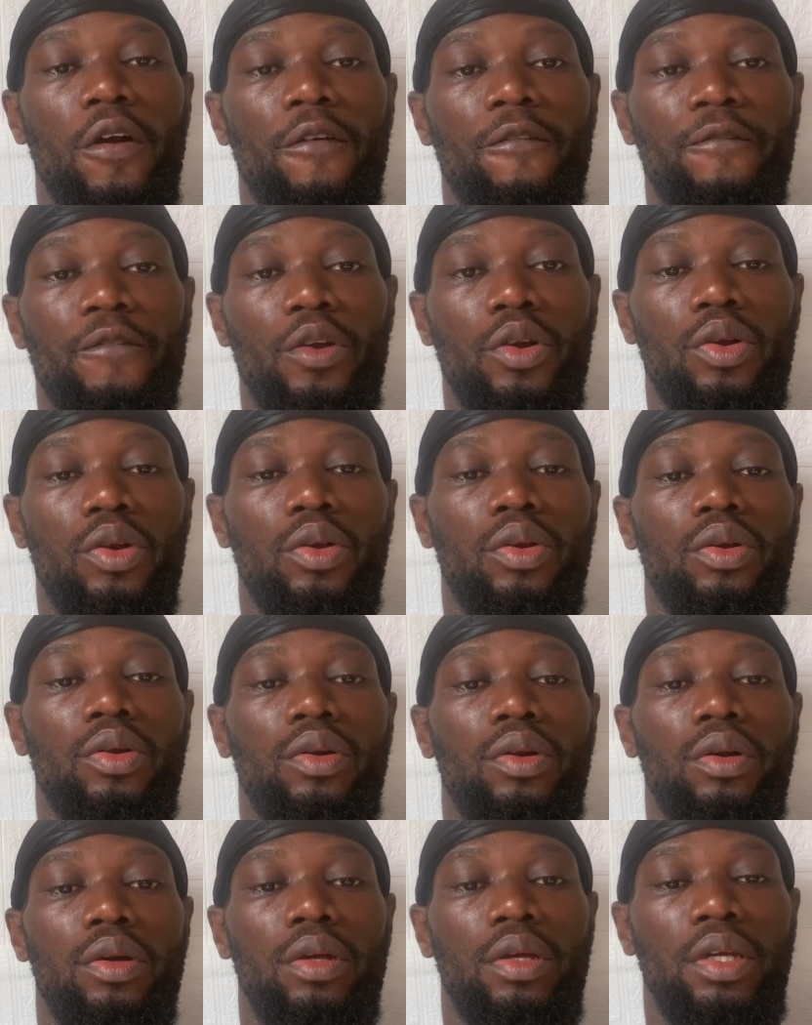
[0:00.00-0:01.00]
for
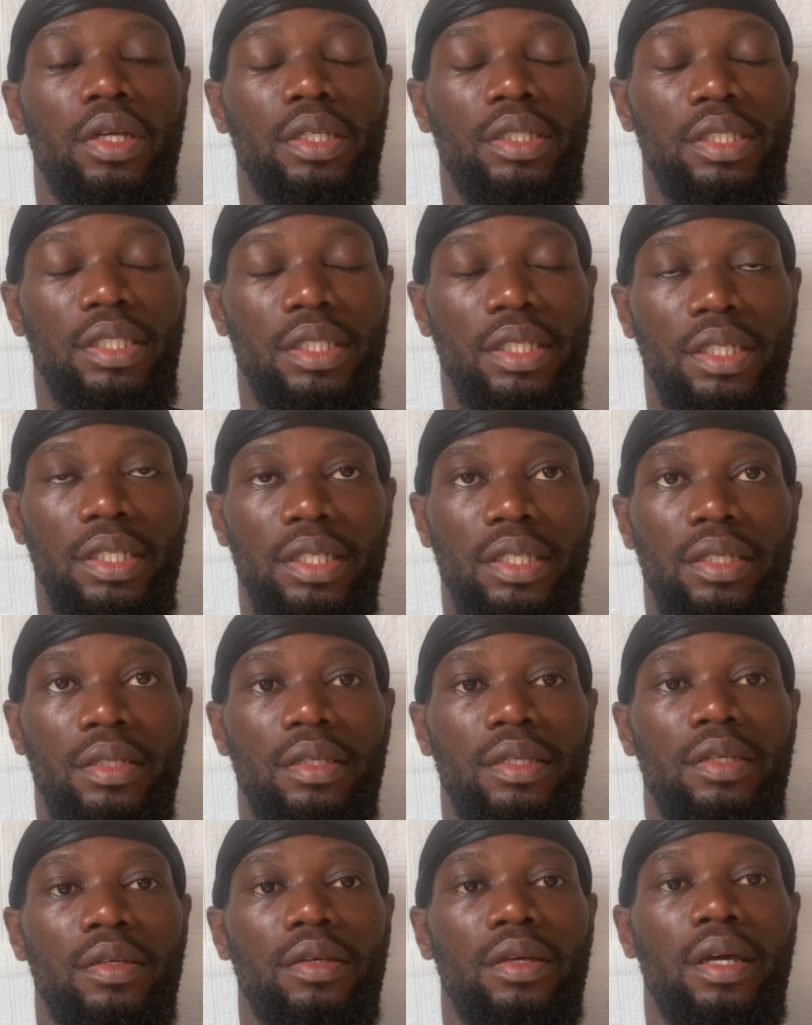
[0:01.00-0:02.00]
the
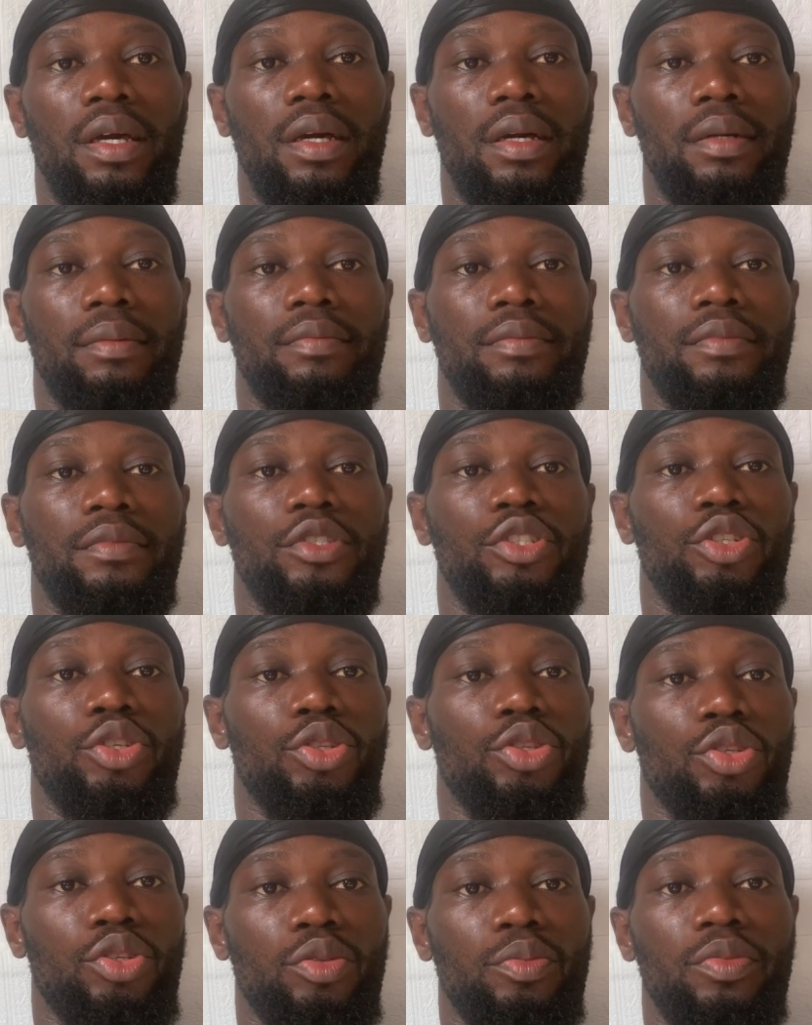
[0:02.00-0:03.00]

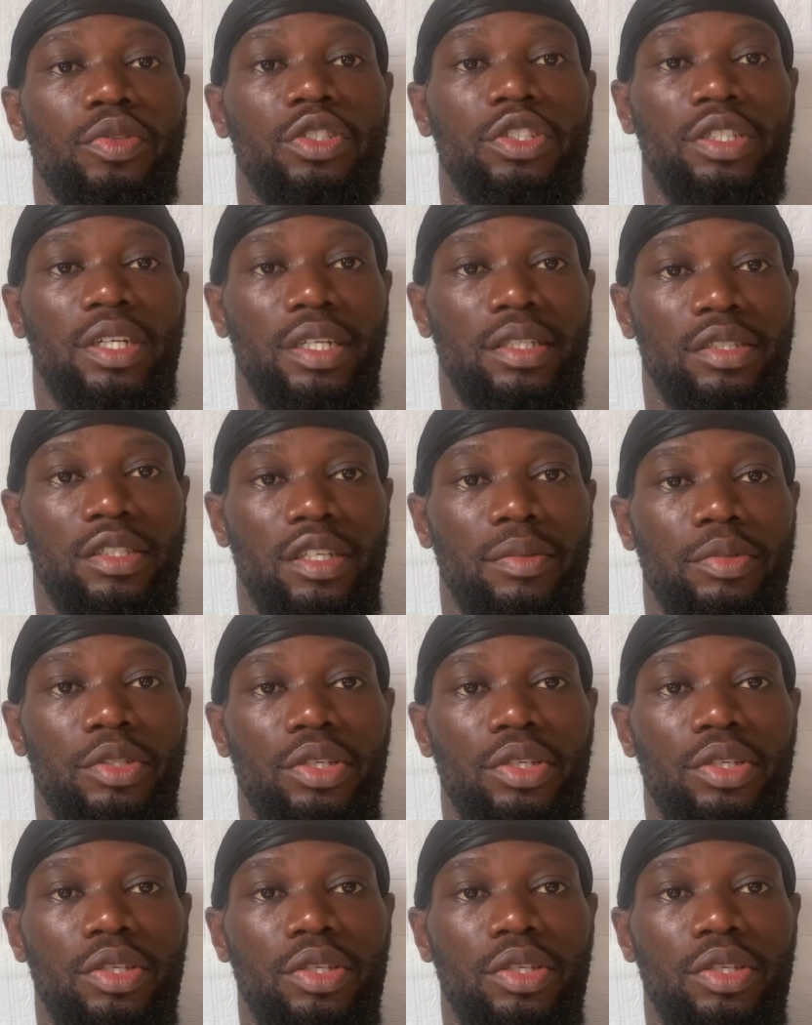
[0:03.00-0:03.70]
YouTube transcript.